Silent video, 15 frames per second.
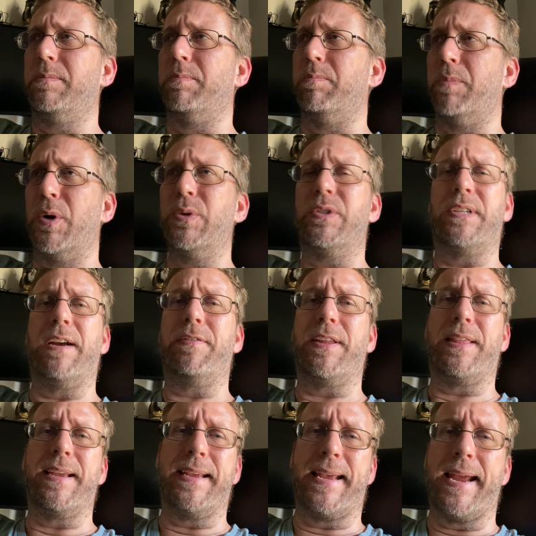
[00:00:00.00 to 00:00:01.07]
Most
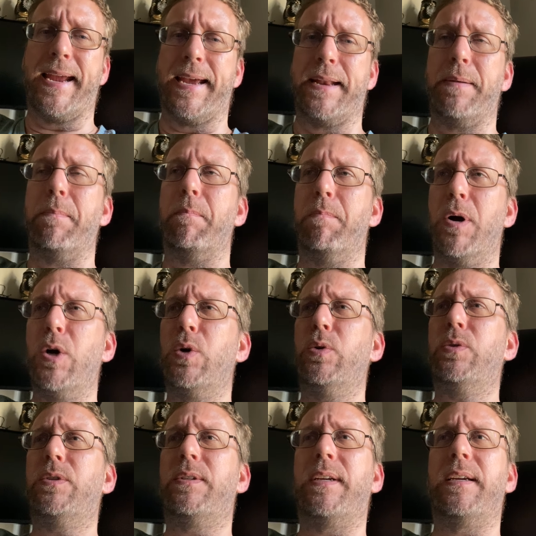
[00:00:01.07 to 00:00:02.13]
everything can.
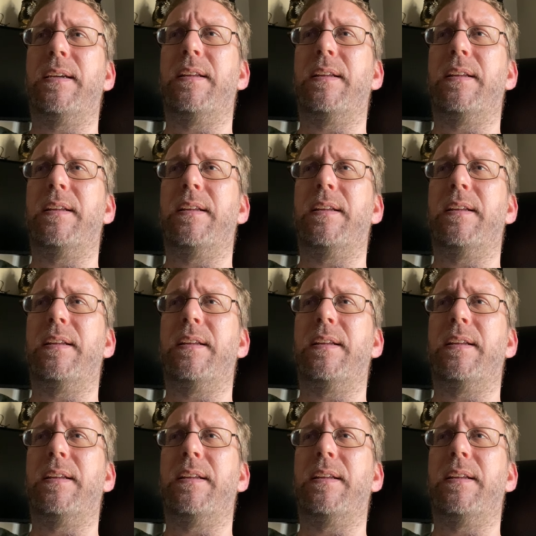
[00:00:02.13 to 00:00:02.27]
Most